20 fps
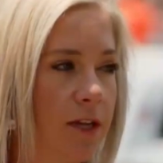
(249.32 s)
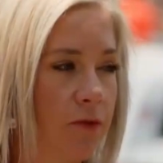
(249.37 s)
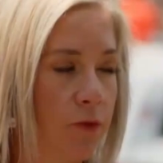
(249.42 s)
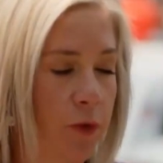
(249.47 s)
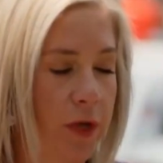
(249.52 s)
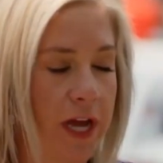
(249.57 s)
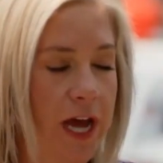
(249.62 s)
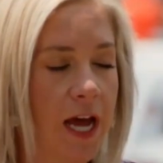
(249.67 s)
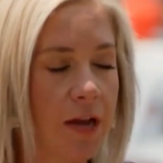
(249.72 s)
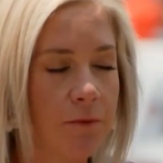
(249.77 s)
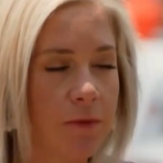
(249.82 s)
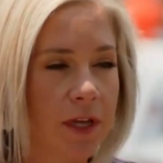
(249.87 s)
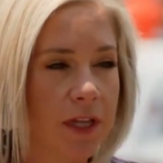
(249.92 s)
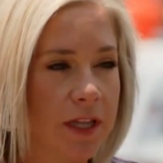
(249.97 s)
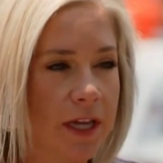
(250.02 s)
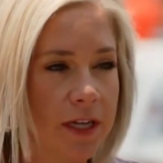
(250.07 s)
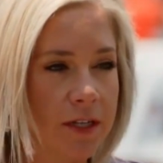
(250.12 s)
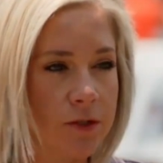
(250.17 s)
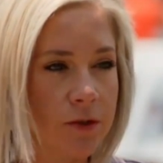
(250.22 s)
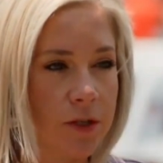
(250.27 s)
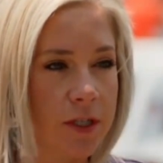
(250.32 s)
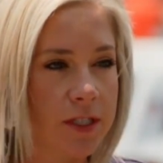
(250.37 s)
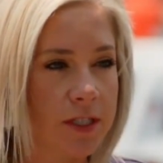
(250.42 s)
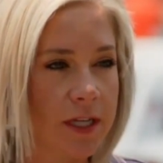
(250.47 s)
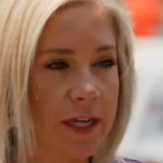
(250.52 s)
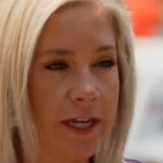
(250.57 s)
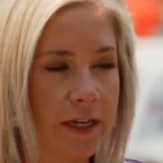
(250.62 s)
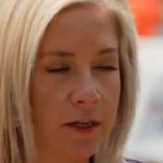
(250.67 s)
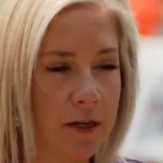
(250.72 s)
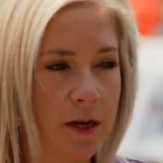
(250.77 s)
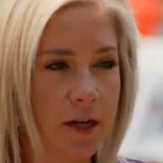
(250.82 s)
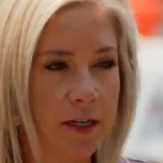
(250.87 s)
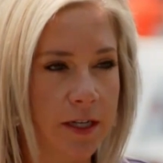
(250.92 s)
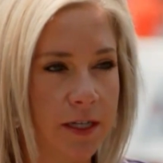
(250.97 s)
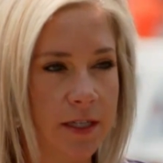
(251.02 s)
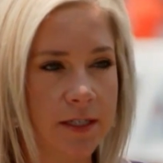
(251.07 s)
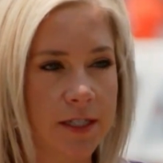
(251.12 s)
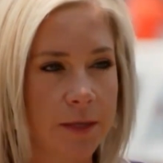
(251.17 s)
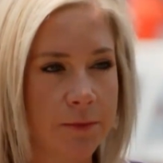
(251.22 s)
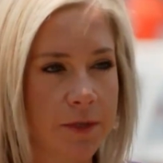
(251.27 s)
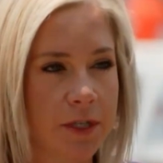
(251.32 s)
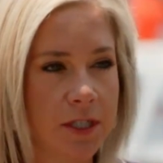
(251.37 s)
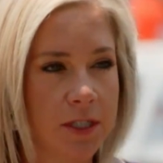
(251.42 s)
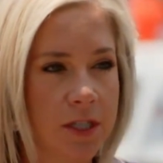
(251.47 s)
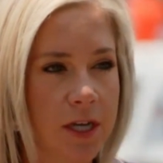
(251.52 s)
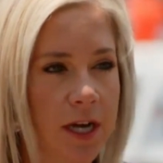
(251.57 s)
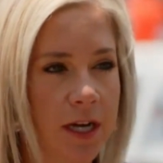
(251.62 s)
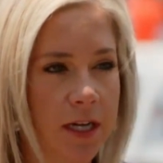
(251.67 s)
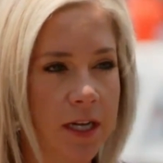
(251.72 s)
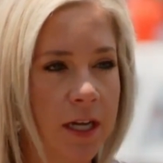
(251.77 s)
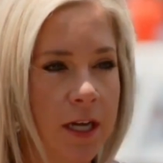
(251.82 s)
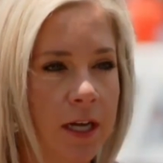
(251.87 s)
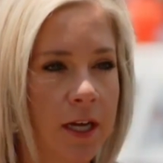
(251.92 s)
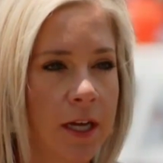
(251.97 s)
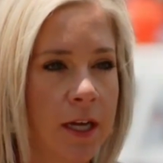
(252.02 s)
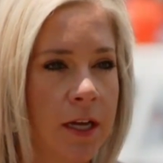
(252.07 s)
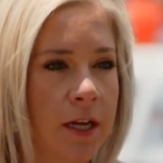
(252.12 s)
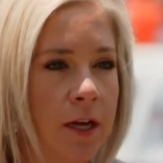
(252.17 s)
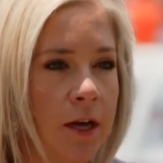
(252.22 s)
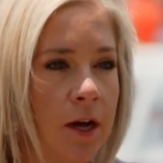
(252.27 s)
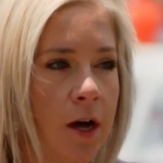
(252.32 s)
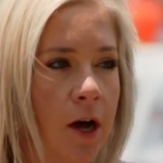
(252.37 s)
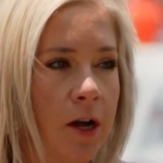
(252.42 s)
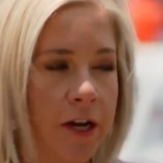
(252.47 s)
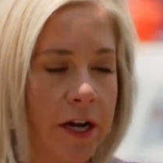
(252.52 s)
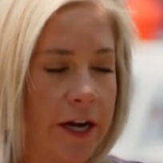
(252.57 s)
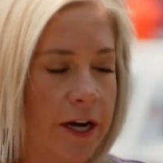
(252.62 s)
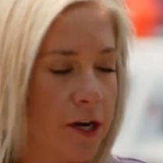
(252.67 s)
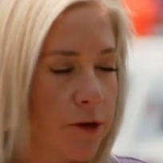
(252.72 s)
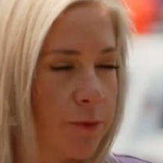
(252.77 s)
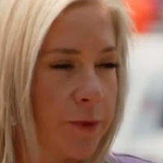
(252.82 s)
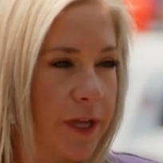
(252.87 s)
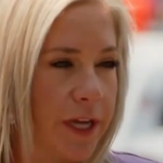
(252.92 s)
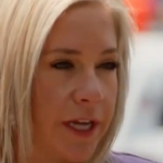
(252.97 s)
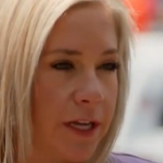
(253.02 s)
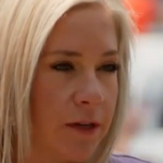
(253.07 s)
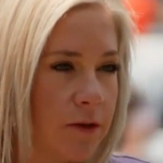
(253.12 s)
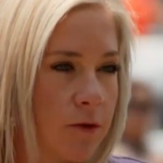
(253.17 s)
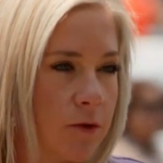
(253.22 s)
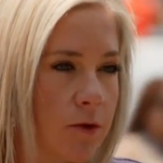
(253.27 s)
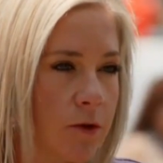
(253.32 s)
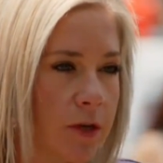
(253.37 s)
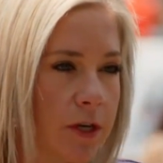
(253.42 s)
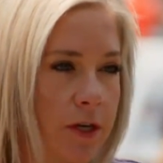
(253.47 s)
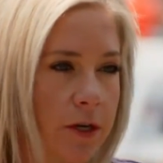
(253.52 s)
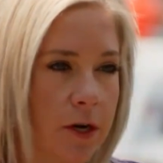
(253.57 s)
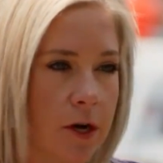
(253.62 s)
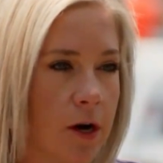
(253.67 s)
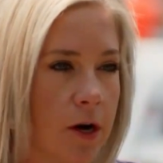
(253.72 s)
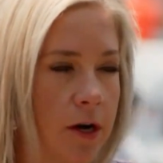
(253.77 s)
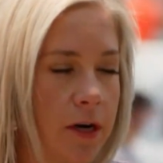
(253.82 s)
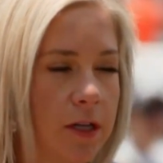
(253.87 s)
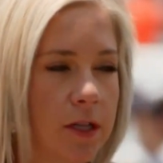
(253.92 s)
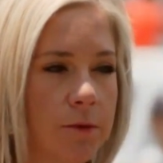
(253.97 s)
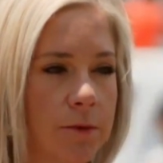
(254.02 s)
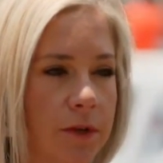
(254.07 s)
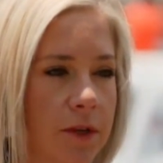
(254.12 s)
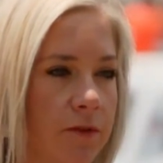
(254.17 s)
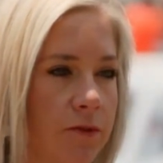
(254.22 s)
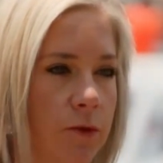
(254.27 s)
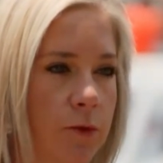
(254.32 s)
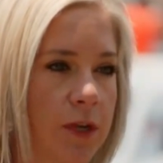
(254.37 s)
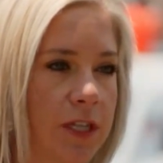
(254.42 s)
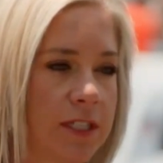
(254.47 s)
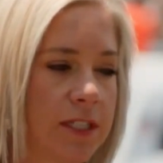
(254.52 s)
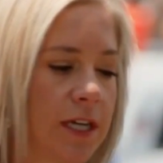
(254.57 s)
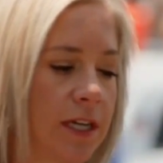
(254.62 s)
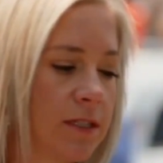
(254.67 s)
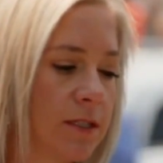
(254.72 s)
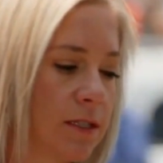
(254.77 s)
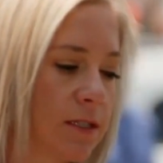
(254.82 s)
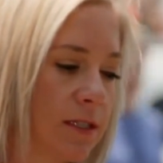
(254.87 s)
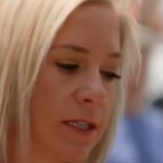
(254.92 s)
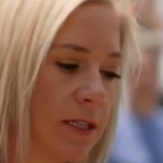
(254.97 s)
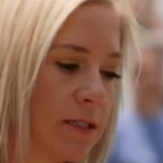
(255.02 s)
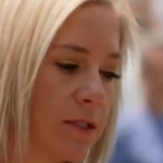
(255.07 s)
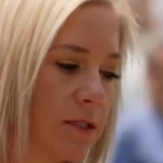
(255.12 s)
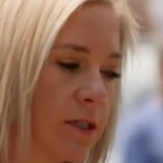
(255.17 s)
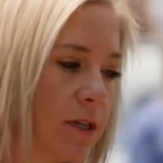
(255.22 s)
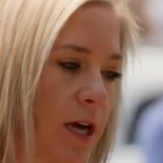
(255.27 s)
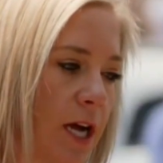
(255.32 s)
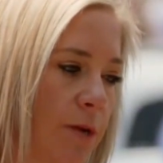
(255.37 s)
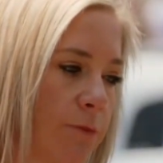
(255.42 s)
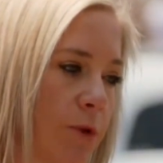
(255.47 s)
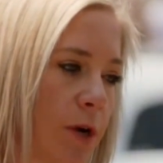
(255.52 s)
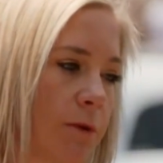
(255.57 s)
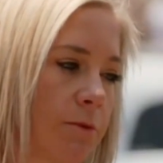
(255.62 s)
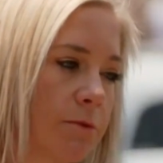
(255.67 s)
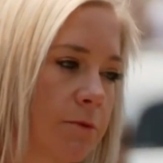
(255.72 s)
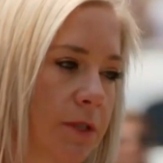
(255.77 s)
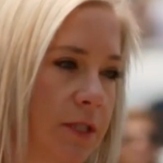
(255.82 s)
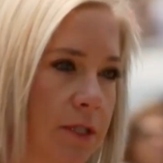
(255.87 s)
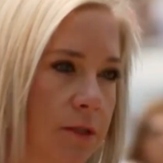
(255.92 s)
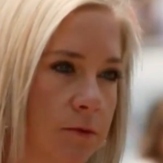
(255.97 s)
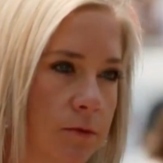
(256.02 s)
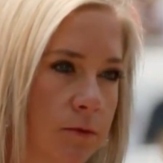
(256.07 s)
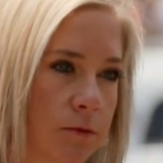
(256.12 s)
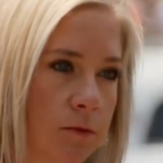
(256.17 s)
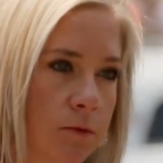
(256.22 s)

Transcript: If we had made that choice and I had gone into septic shock on an airplane or in a car in the middle of the West Texas desert, I probably